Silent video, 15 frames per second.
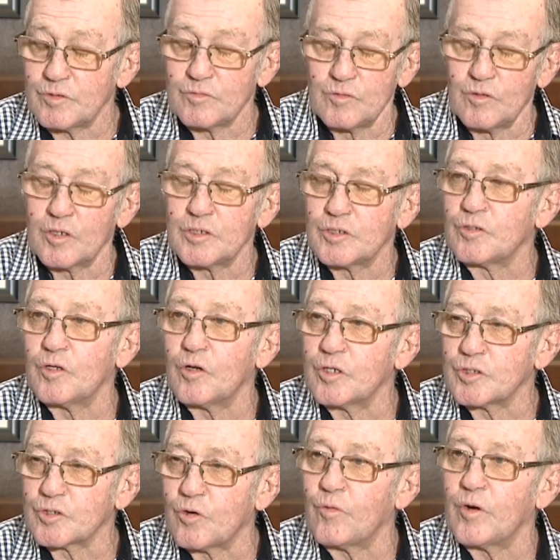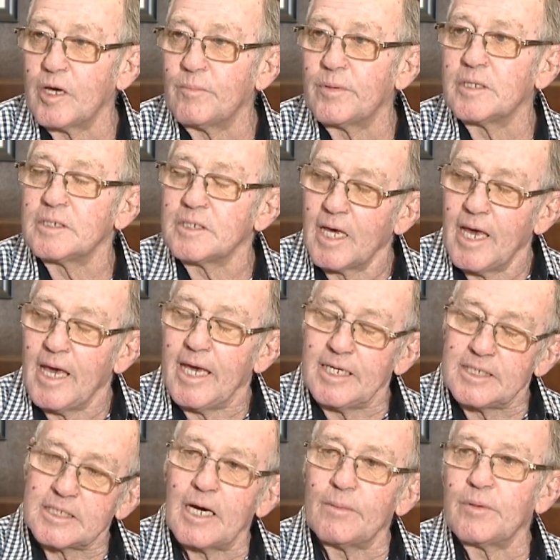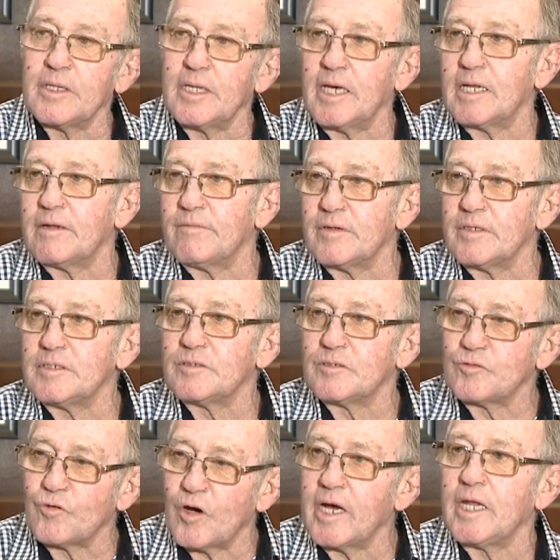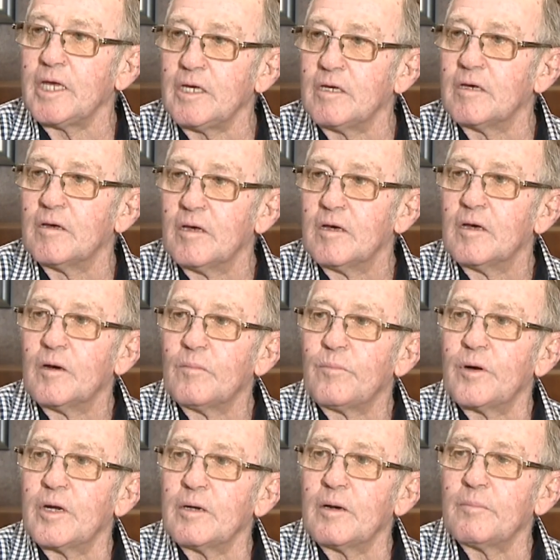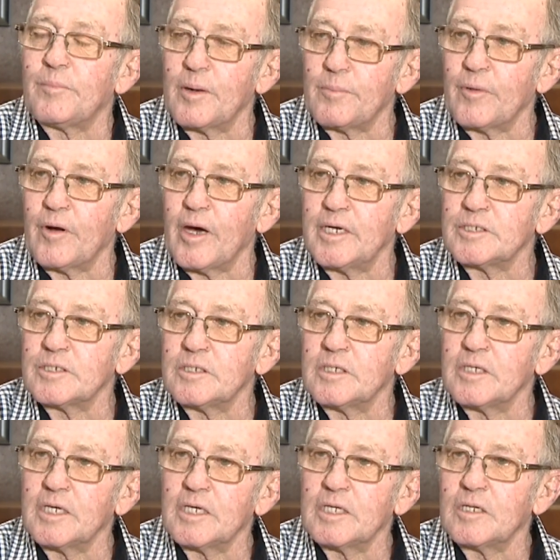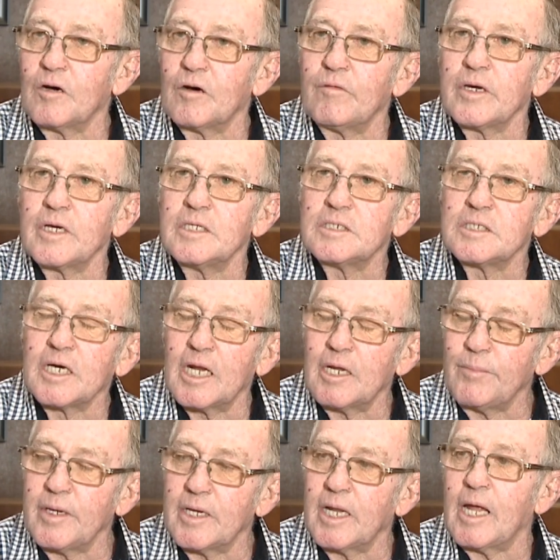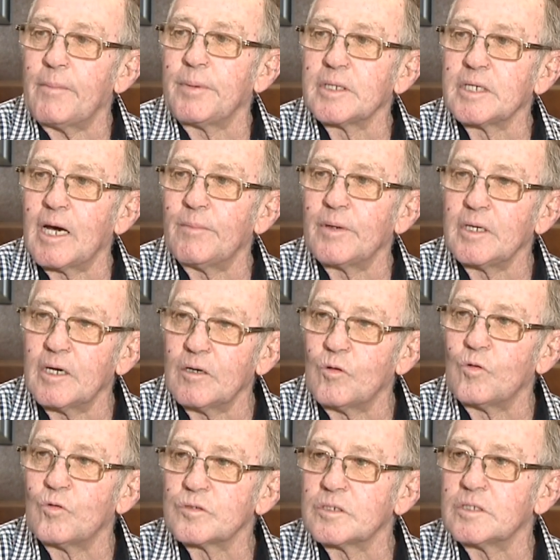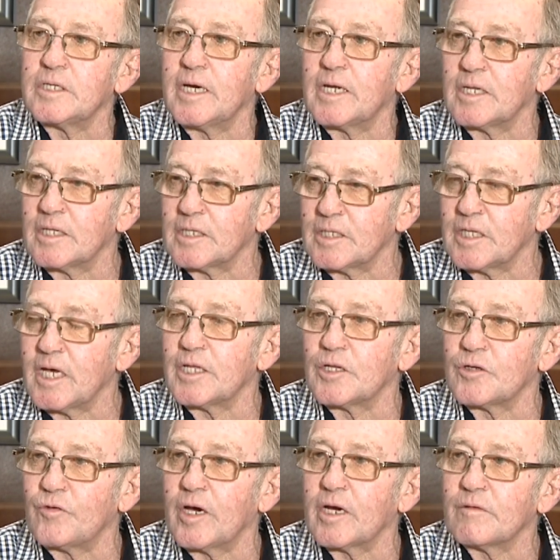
Not his career, but he's come to the end of his training preparation, and I reckon he's going to be an up-and-coming young horse down the track.